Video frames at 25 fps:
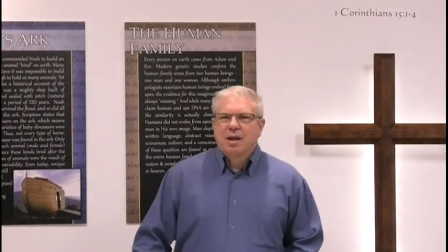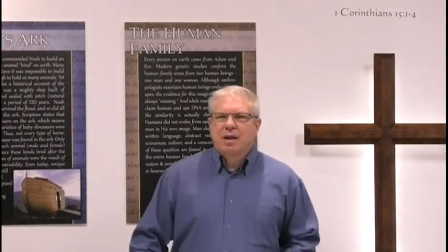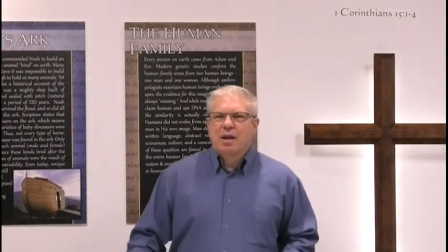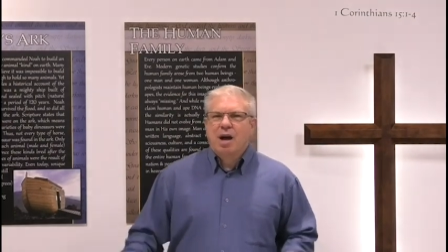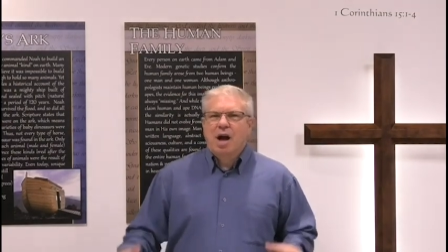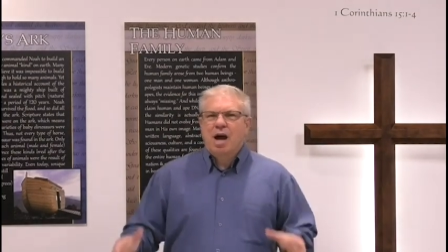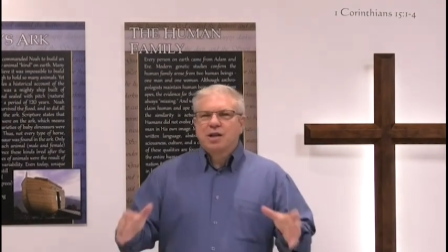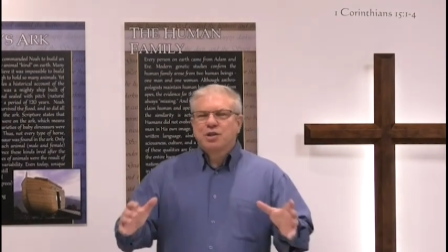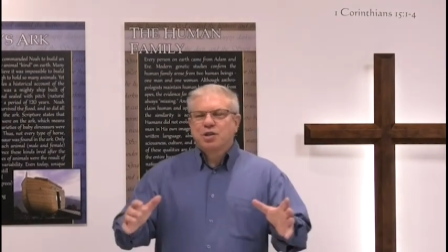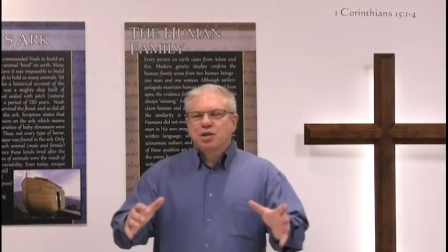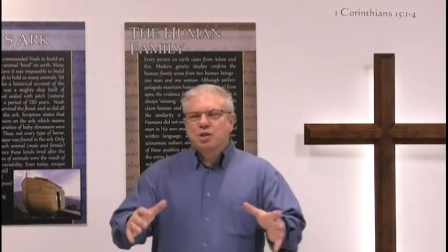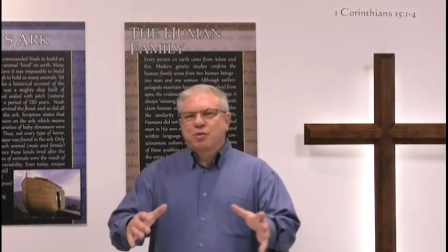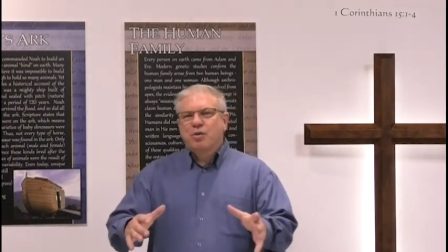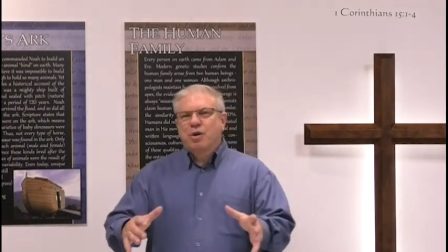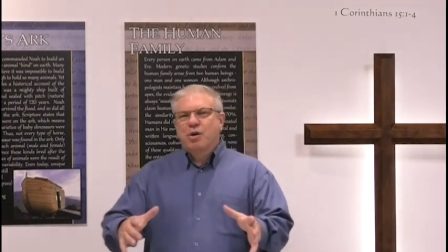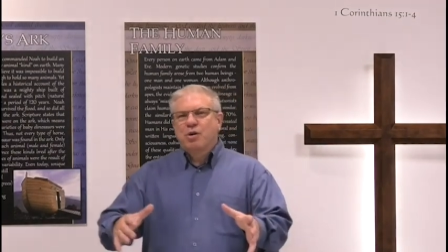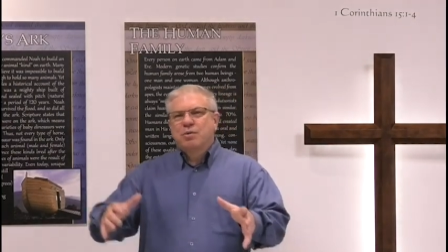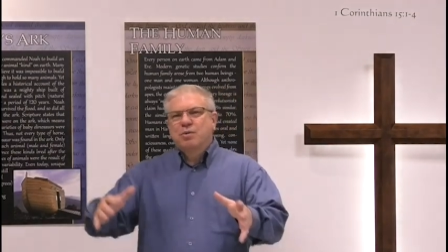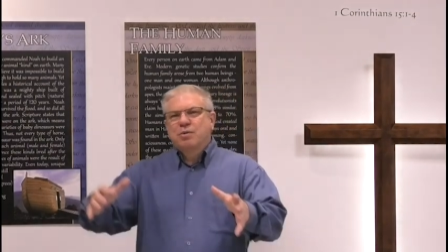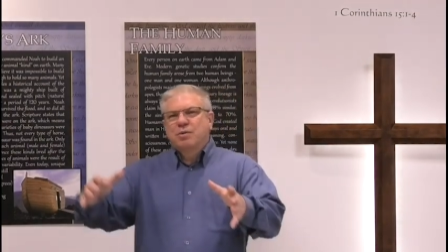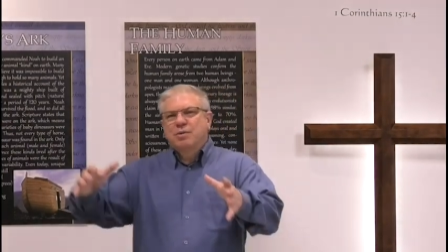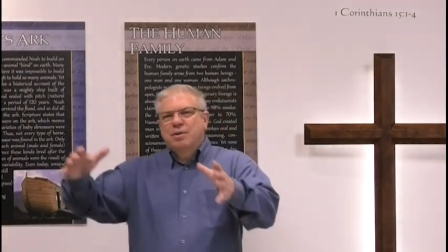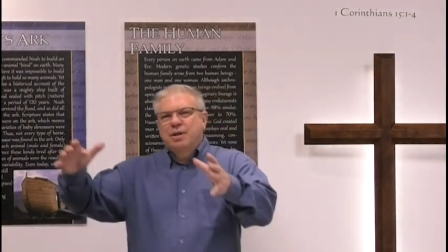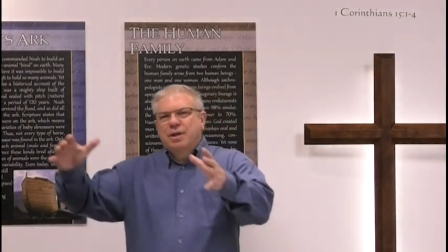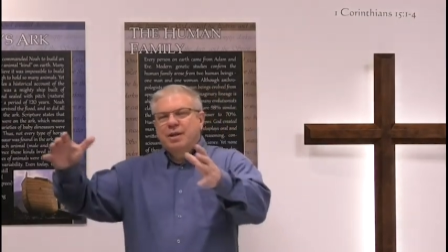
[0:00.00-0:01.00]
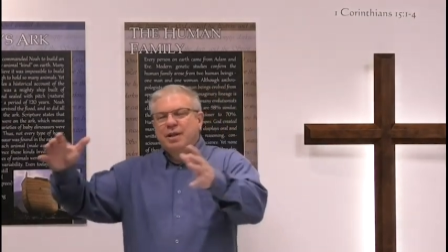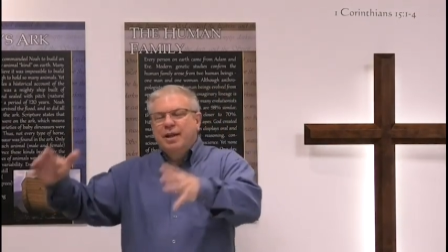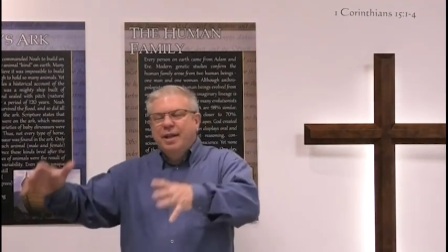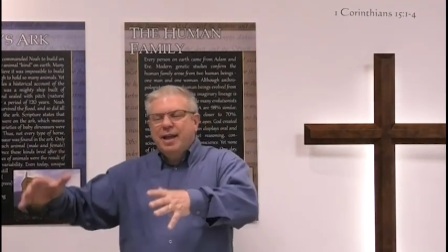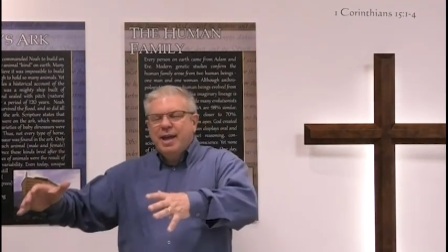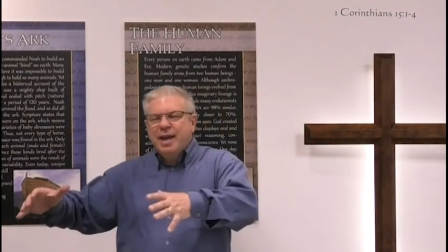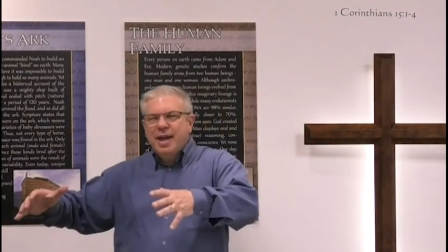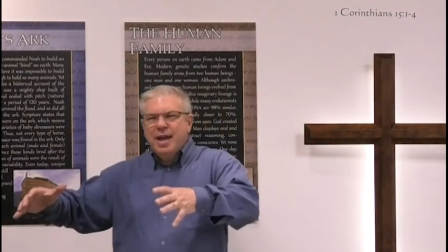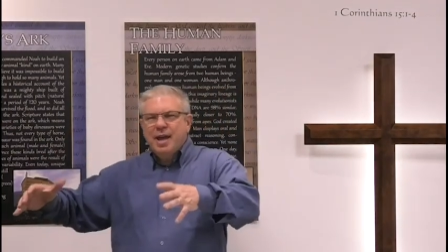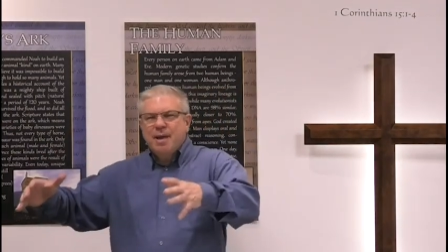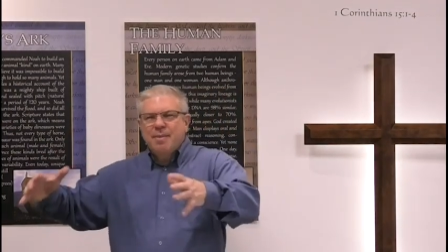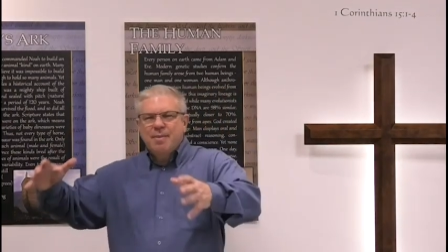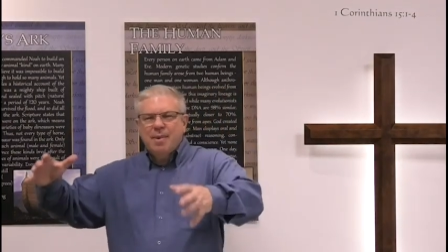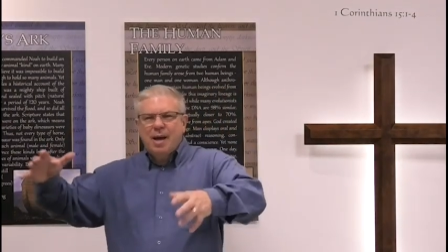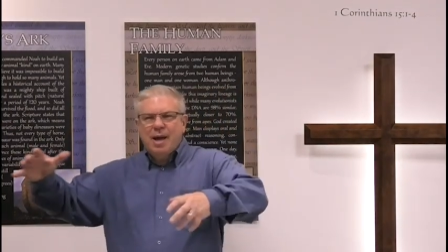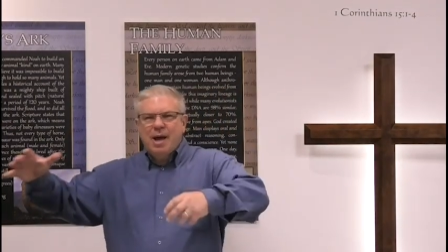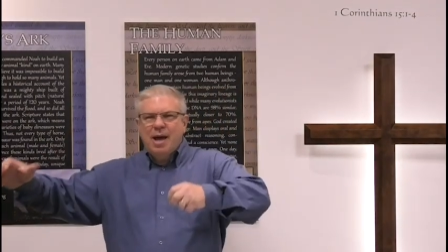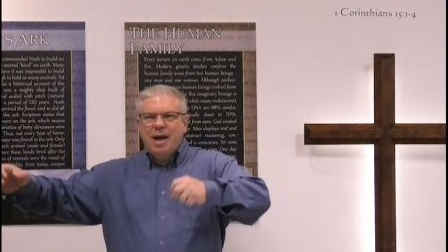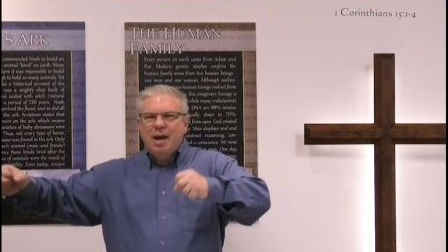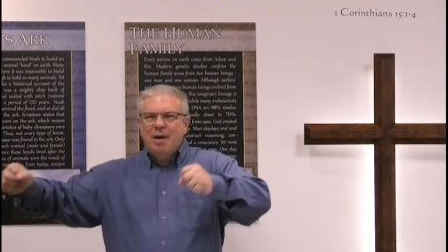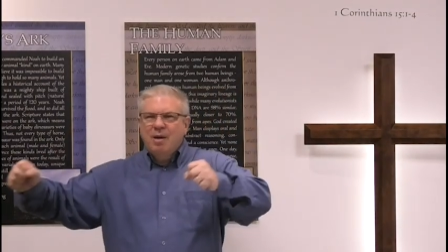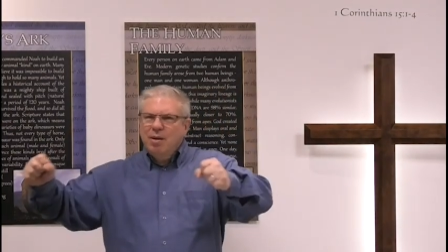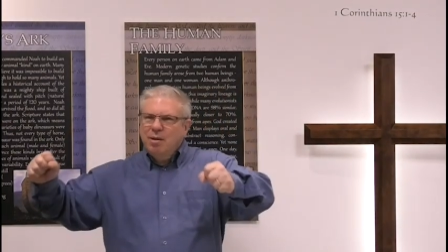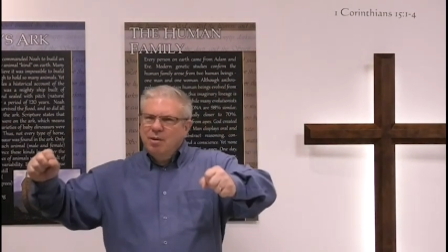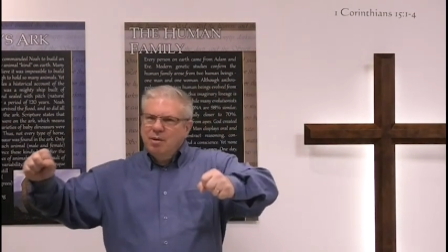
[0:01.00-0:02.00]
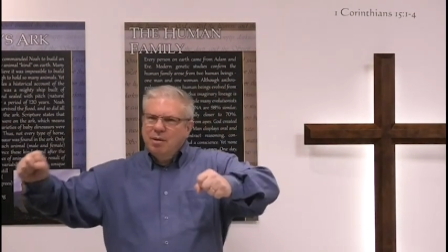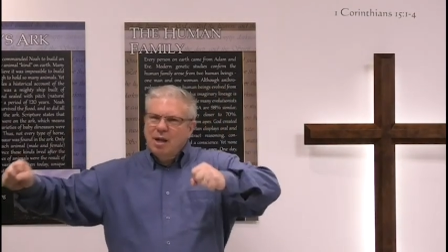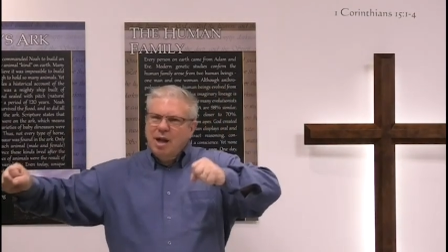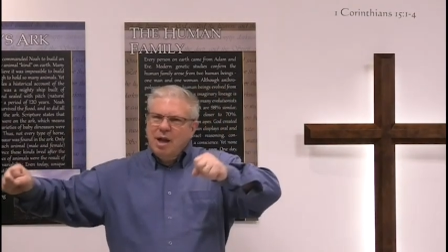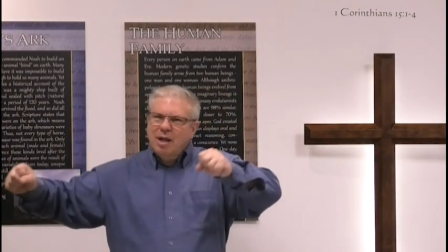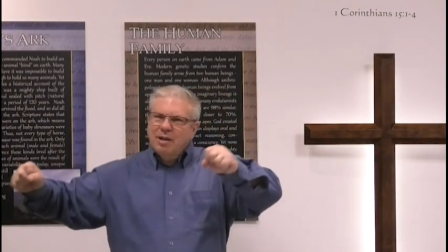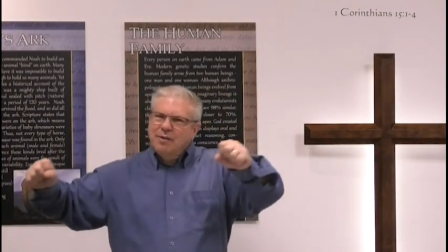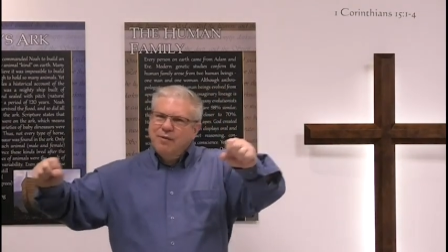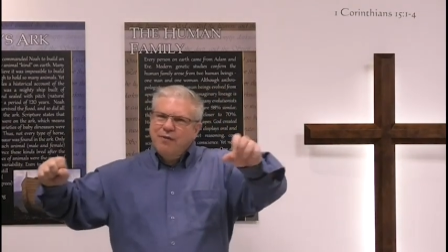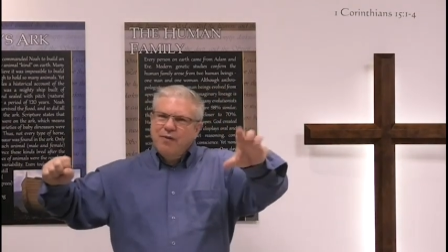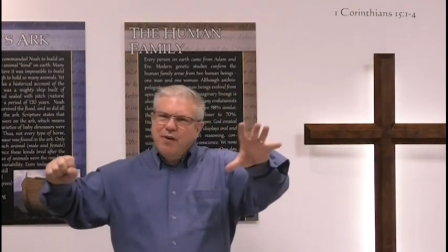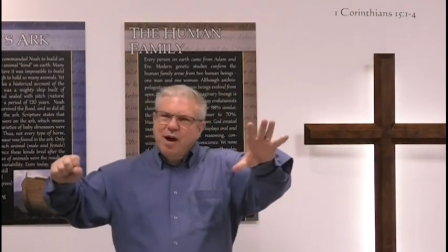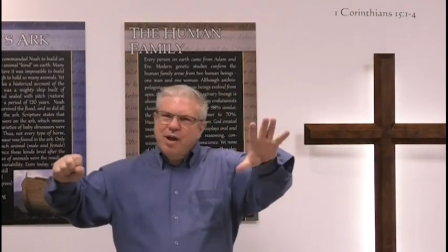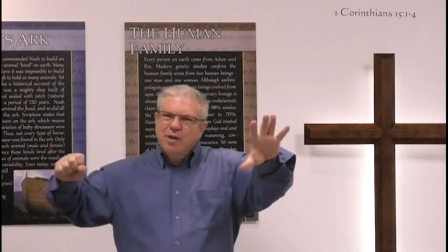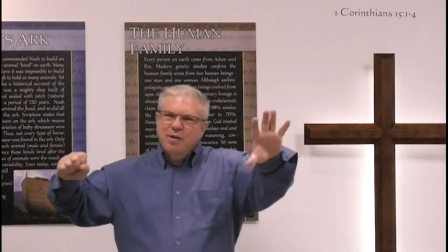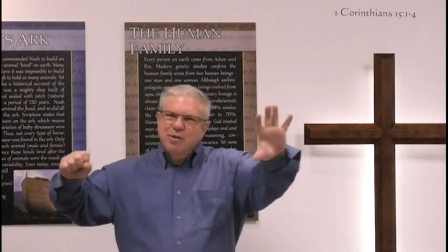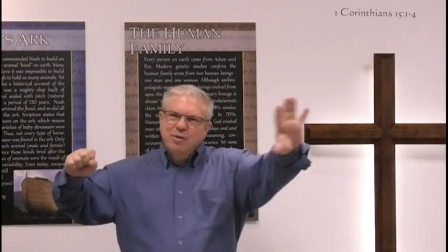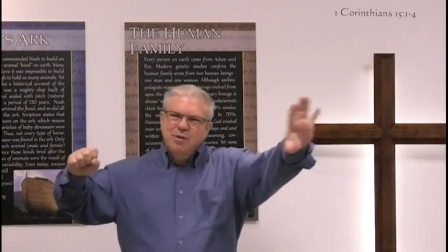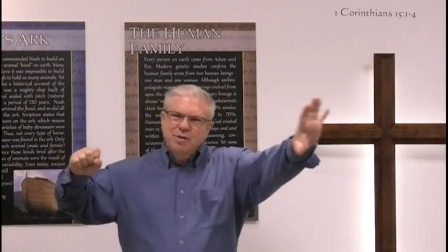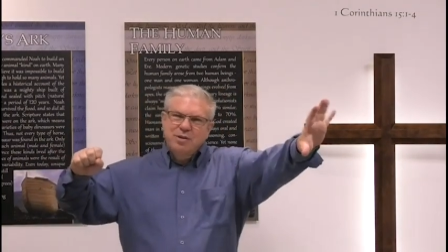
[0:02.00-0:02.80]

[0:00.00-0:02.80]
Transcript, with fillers: God's throne and the Lamb, how God the Father,